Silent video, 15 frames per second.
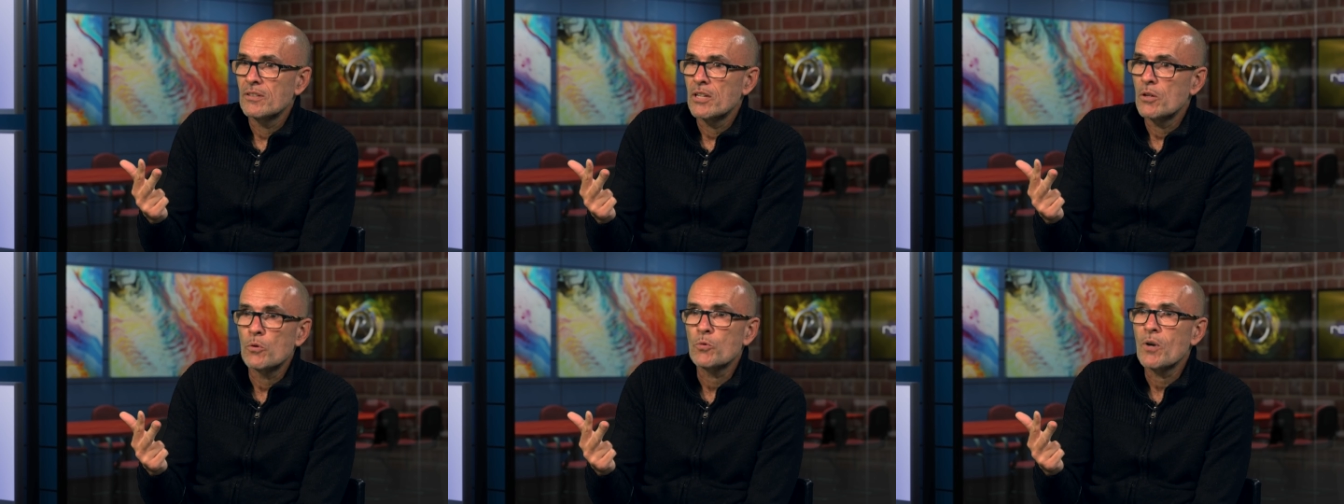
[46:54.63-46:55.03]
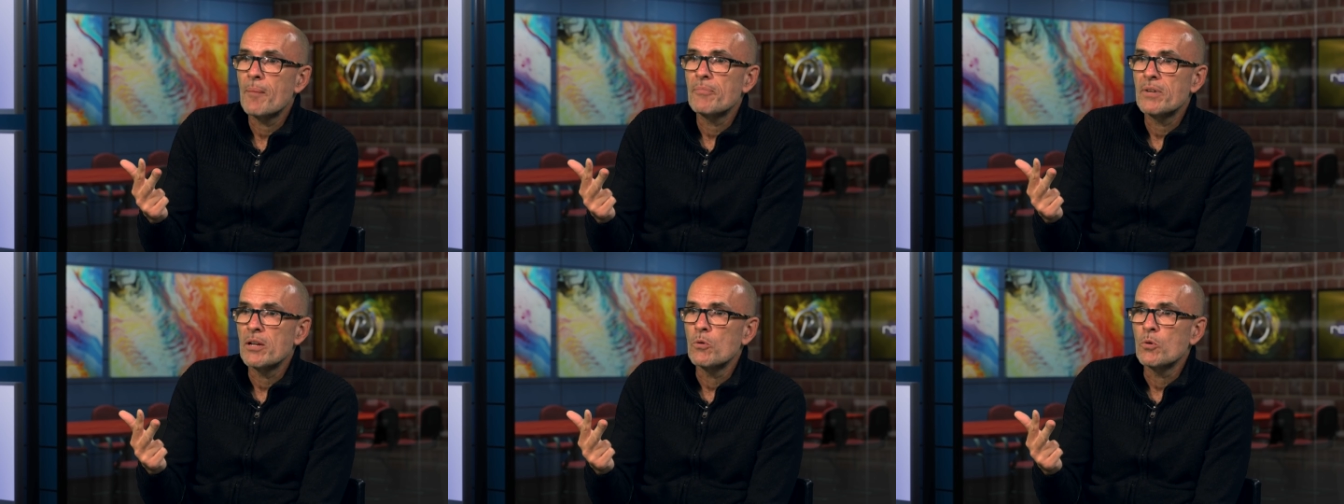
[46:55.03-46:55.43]
It will grab,
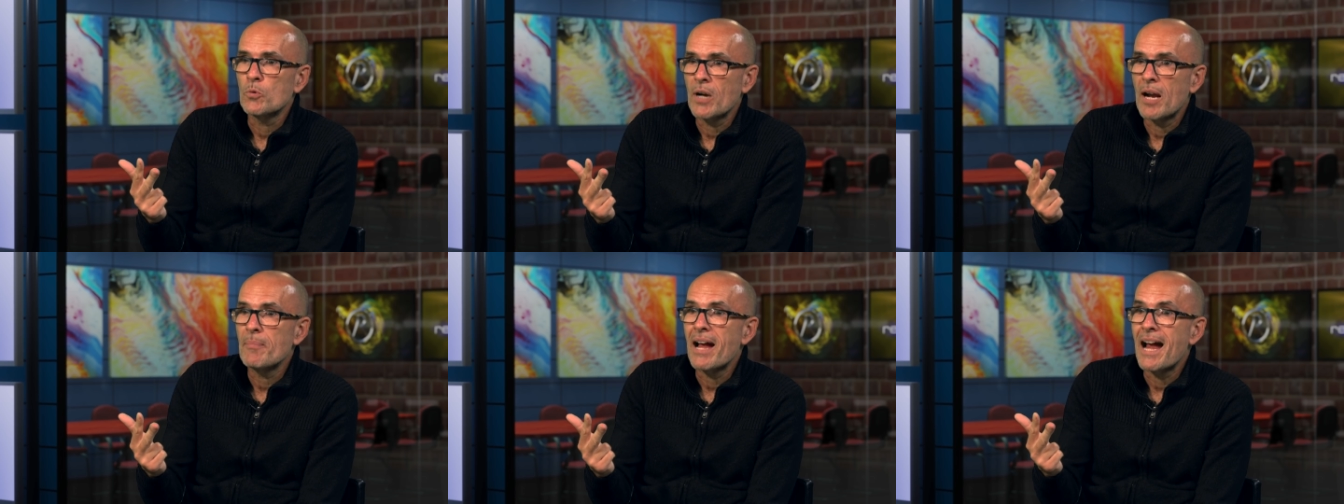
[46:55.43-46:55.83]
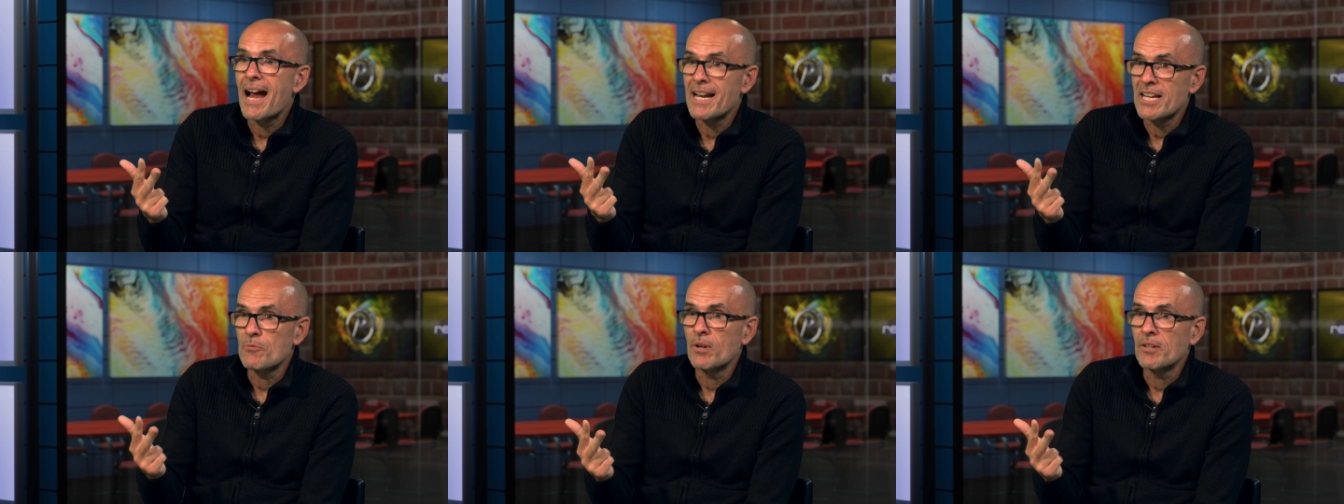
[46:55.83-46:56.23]
it'll grab
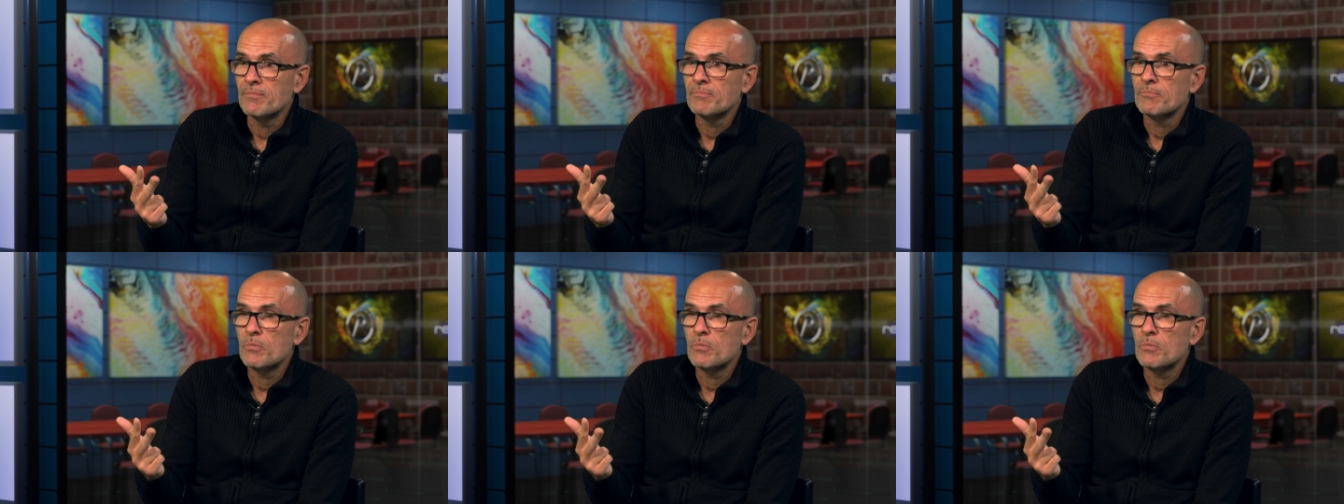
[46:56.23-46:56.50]
anyone, yeah.